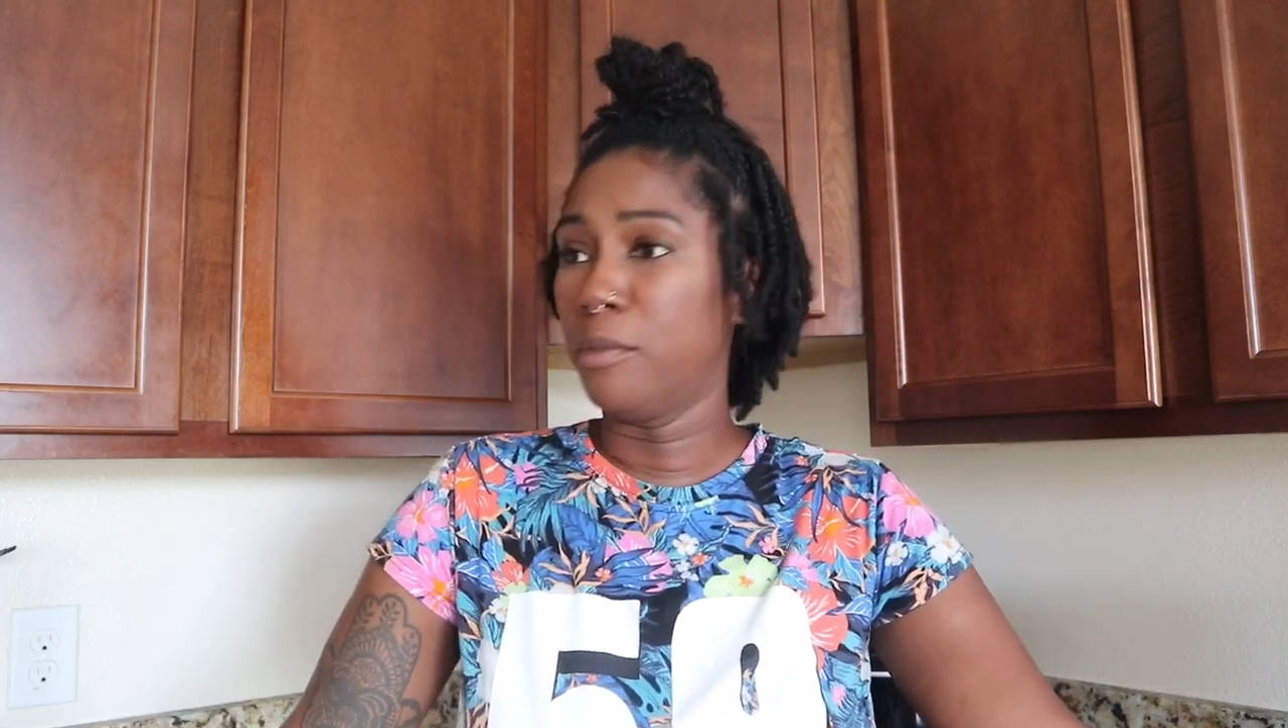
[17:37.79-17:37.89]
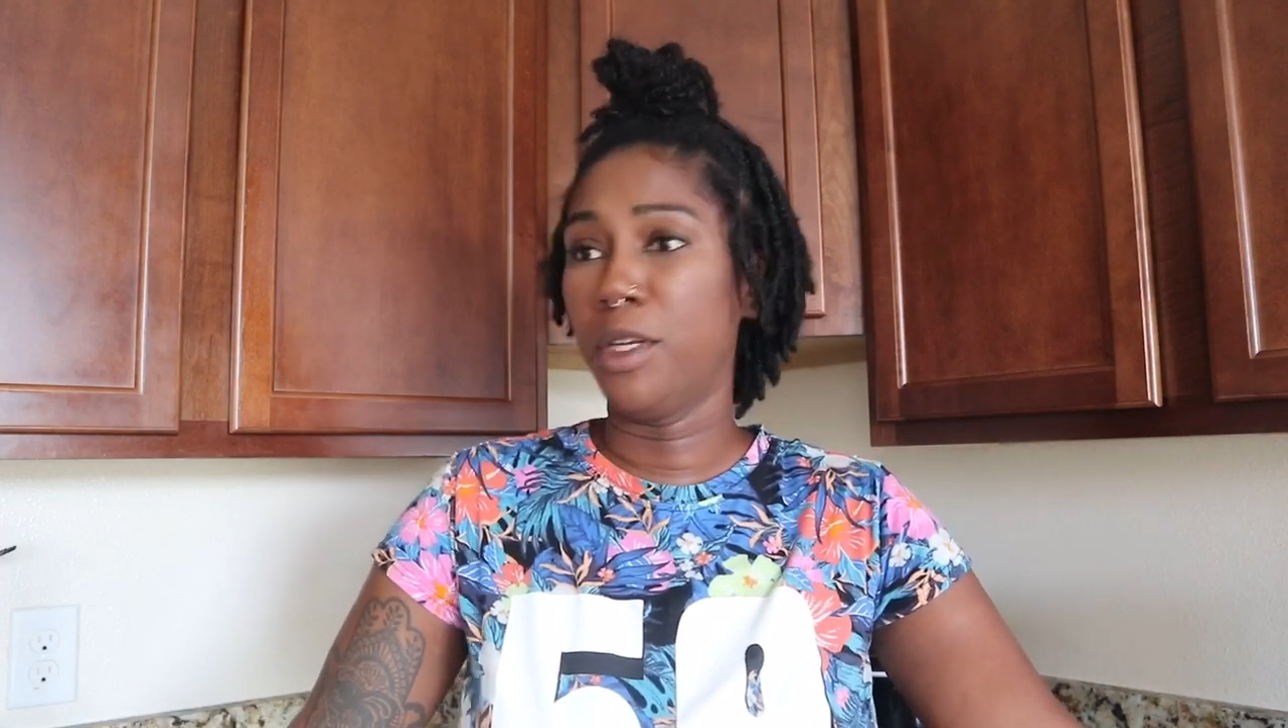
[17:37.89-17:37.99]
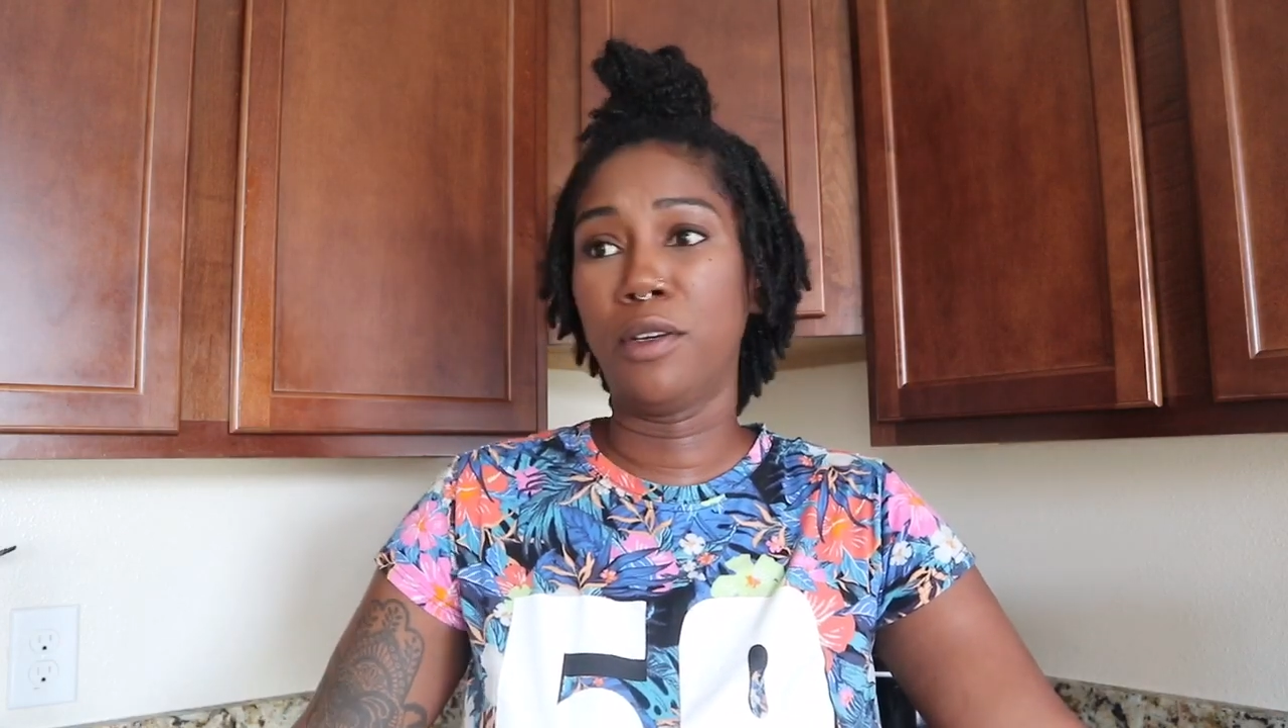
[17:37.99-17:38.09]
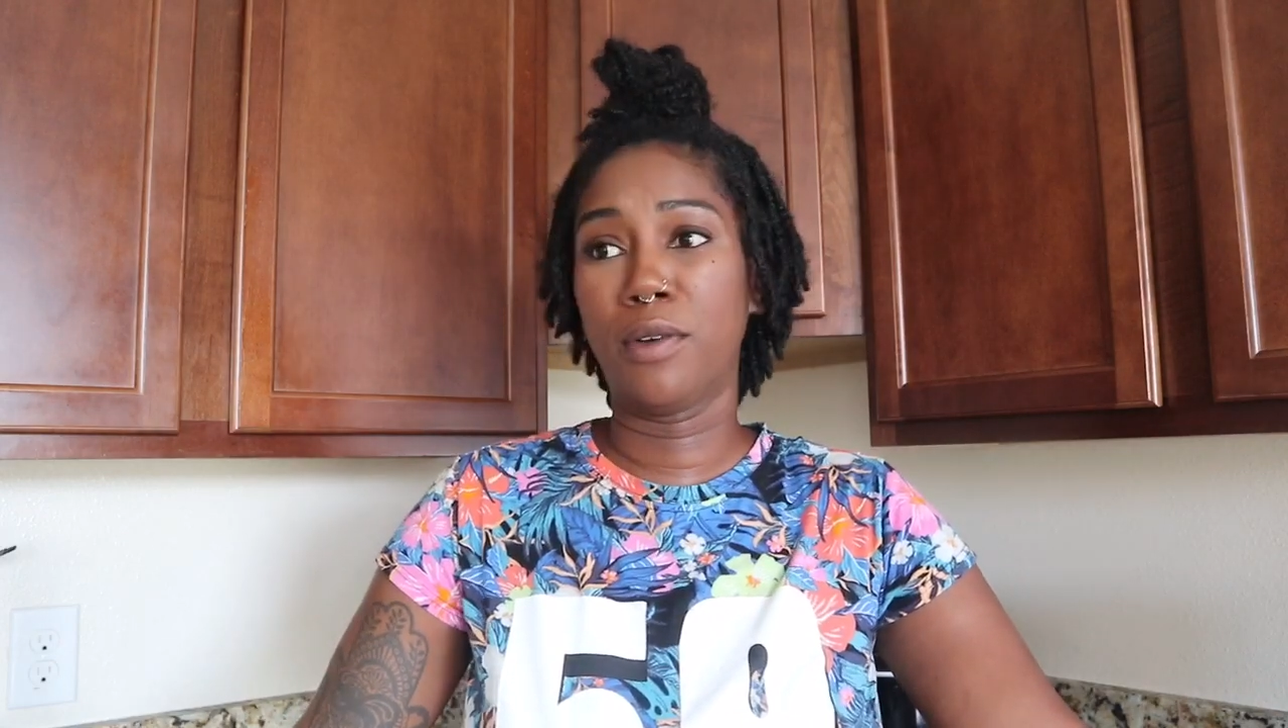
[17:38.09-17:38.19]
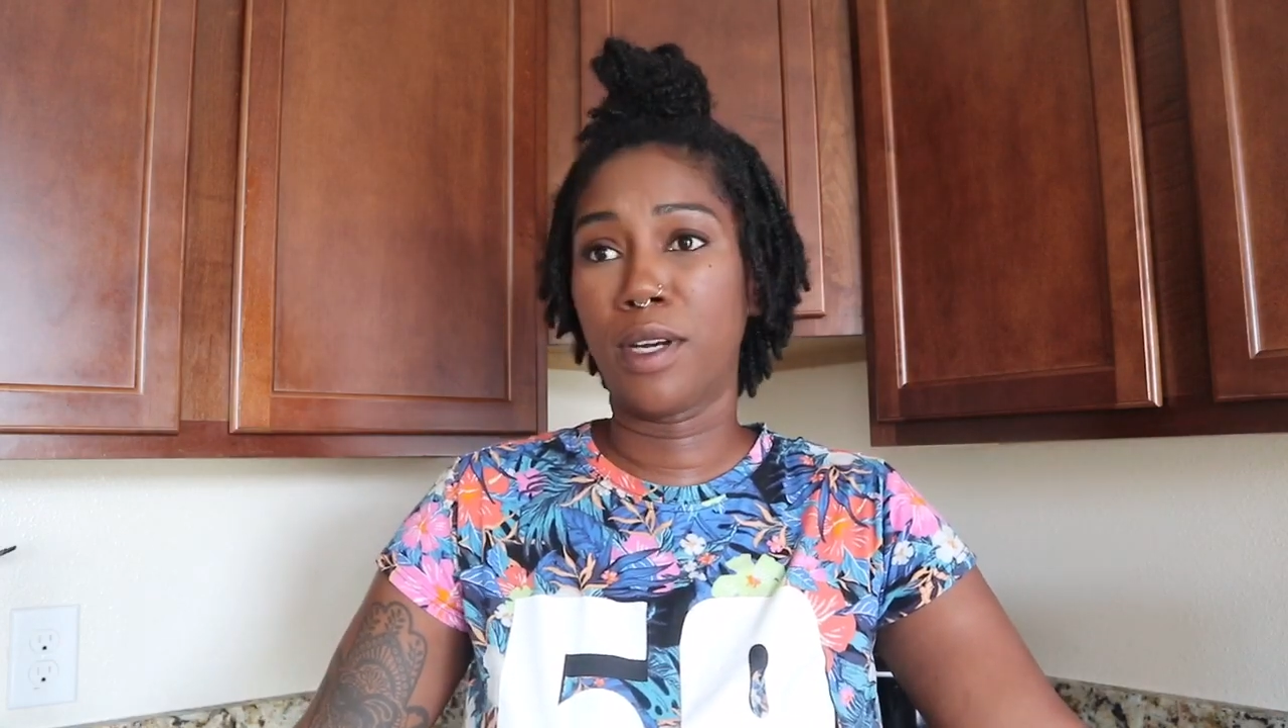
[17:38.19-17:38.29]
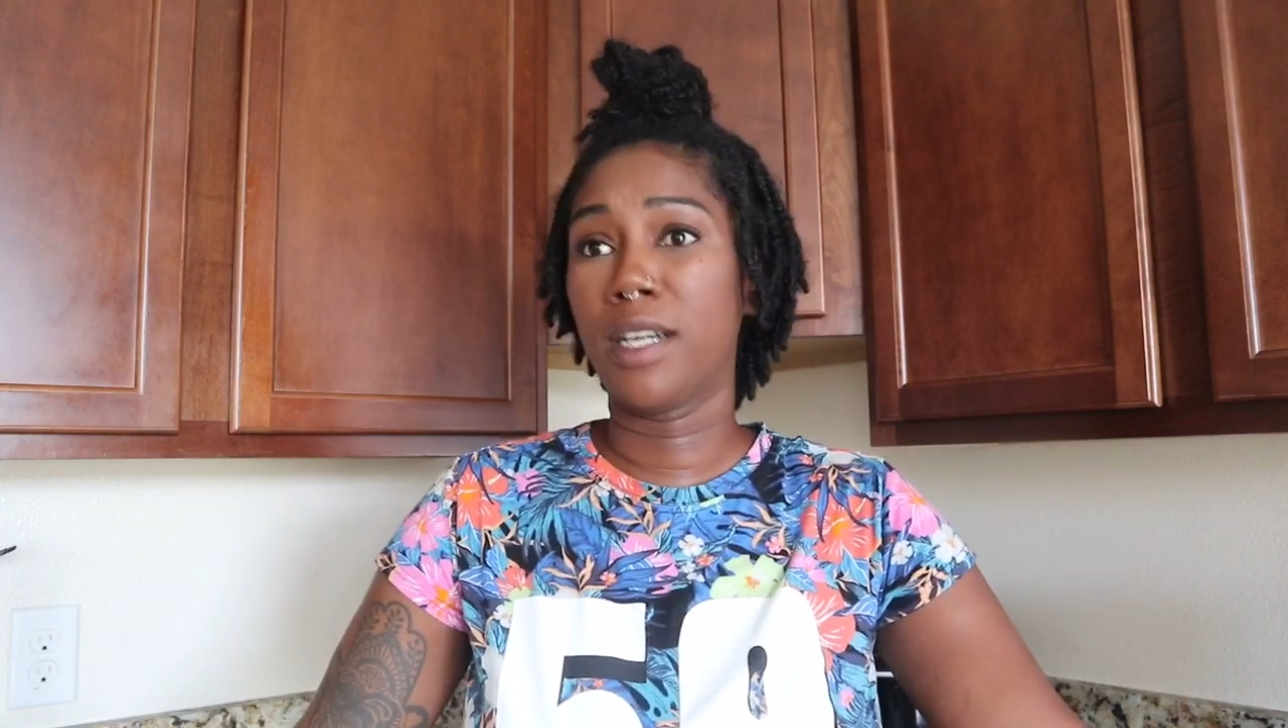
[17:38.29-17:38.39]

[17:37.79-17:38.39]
be doing a